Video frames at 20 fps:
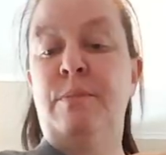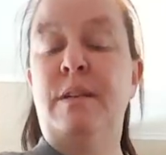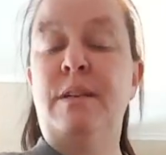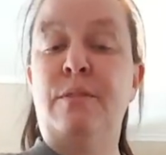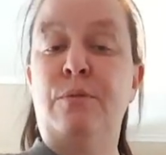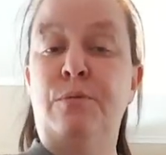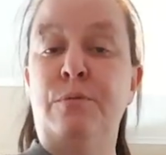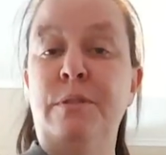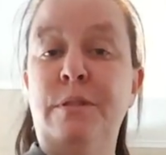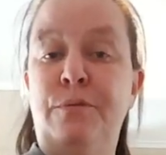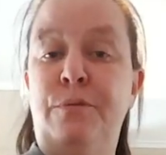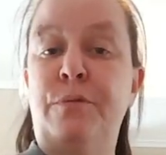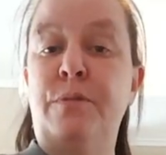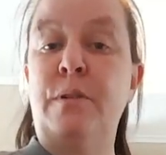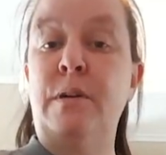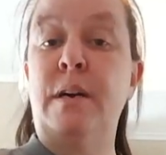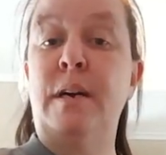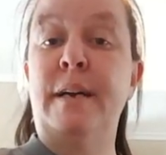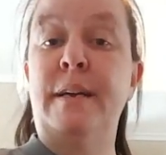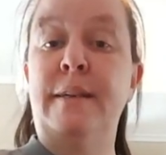going to
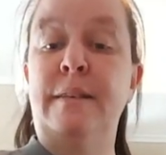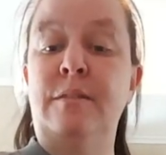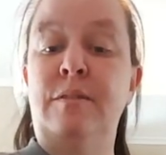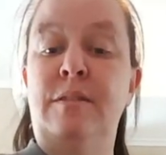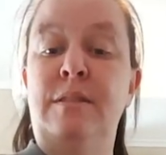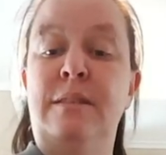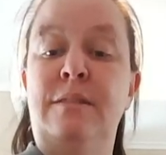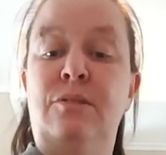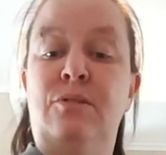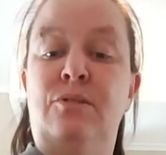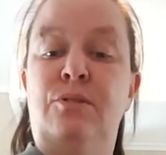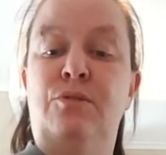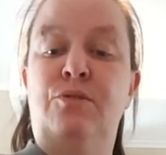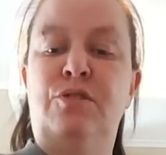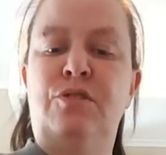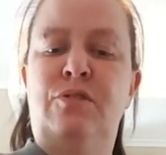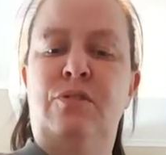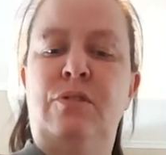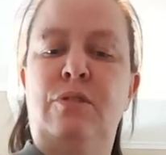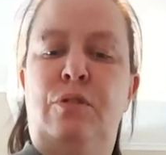refry these
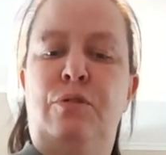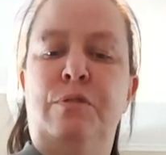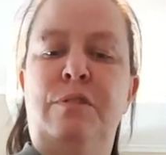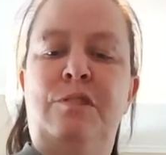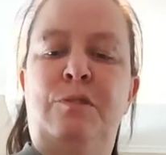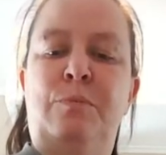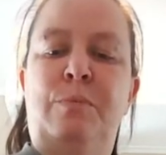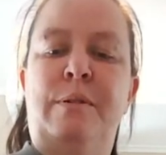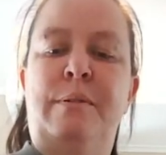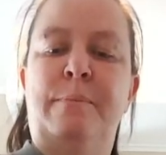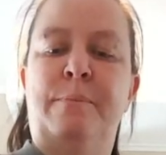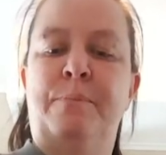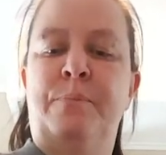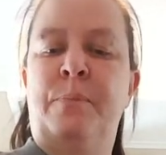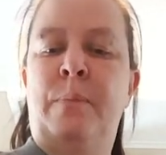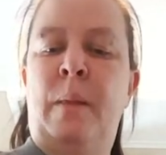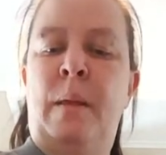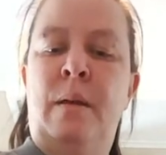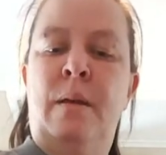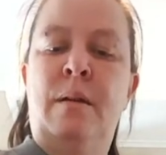just to crisp up
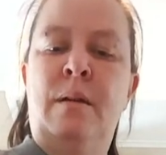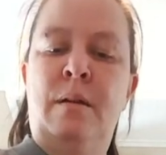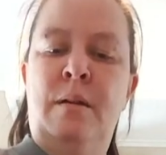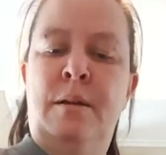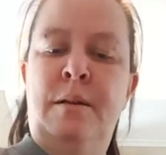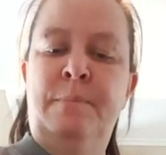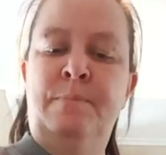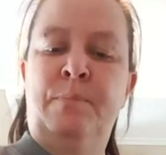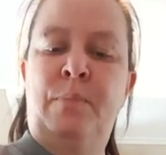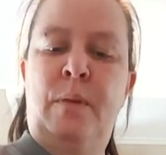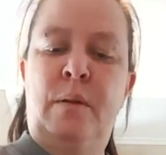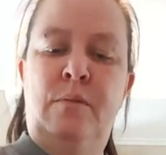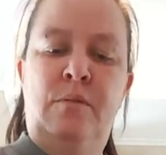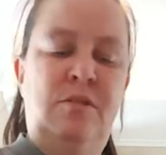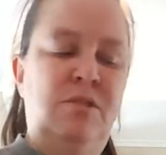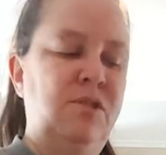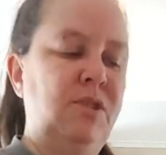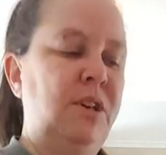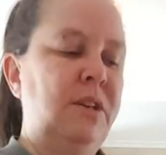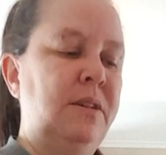the
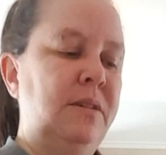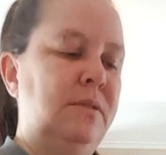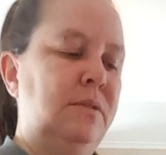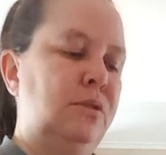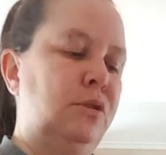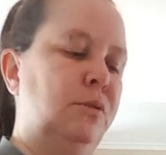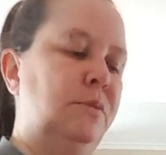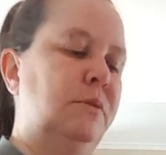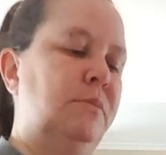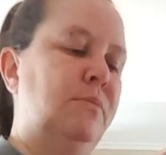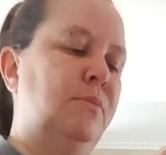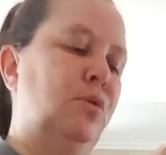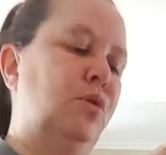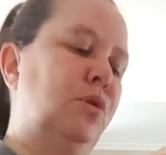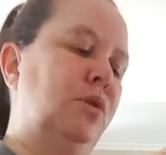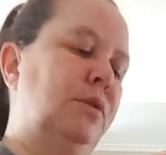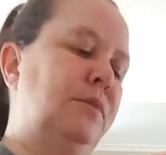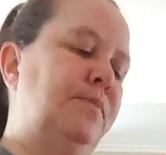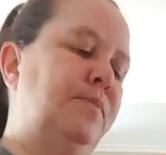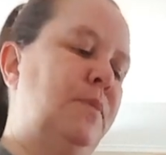skin a little bit
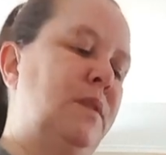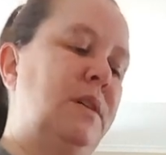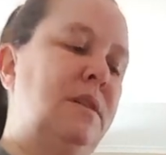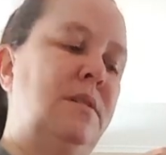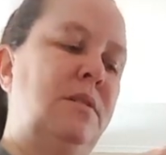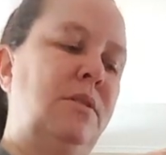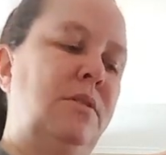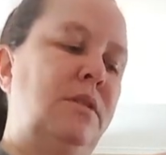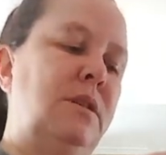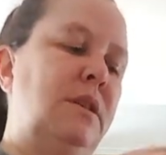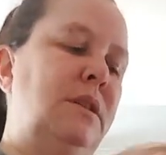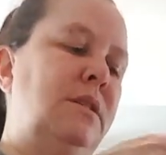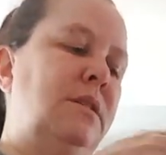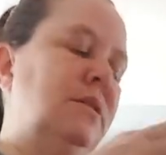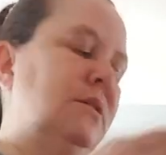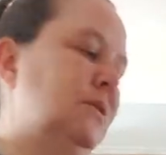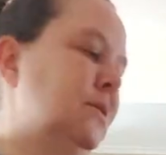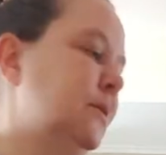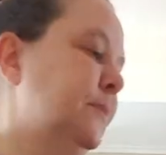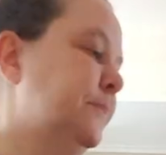more than it already
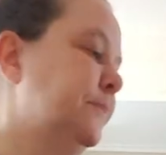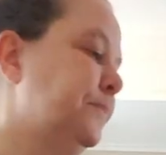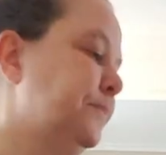is.